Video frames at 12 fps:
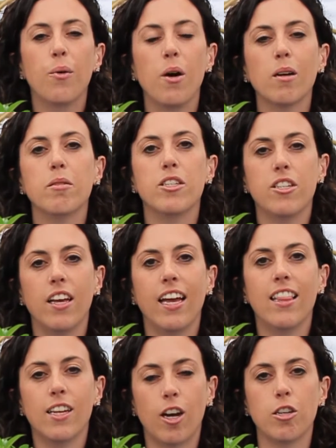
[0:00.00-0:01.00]
Welcome to
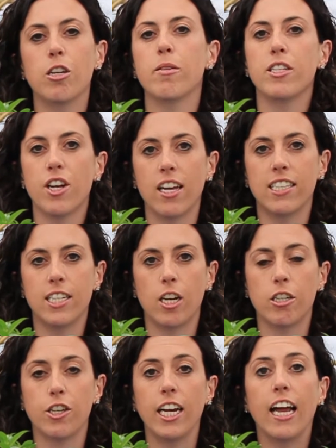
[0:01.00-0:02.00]
In the Nursery with Johnson
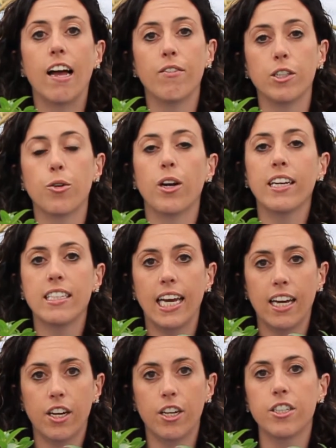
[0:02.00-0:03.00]
Nursery. I'm Victoria
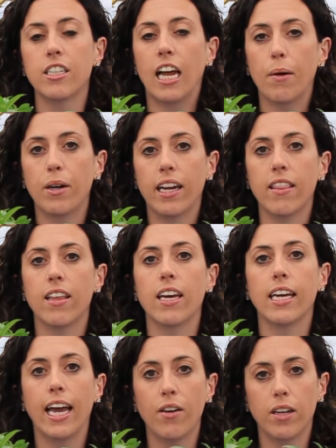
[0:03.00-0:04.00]
Sanders and I work in the
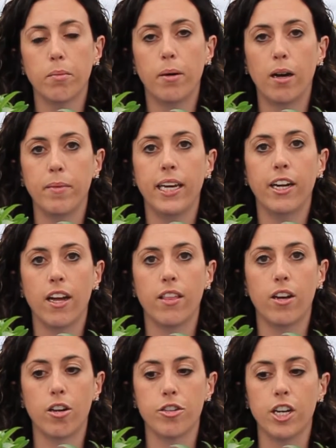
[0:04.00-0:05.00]
accounting department here at
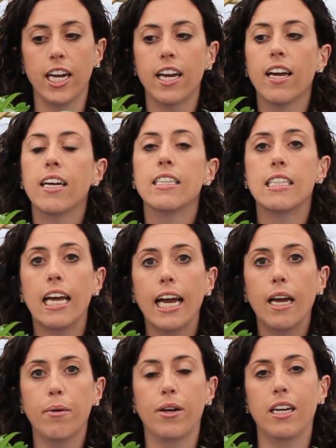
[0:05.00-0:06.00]
the nursery.
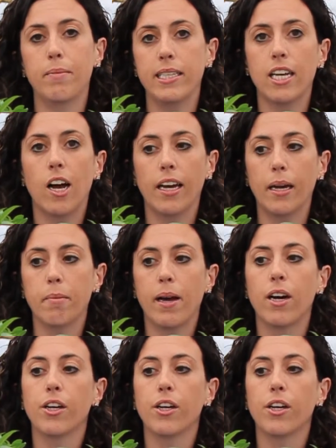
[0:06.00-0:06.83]
Today we're going to be talking about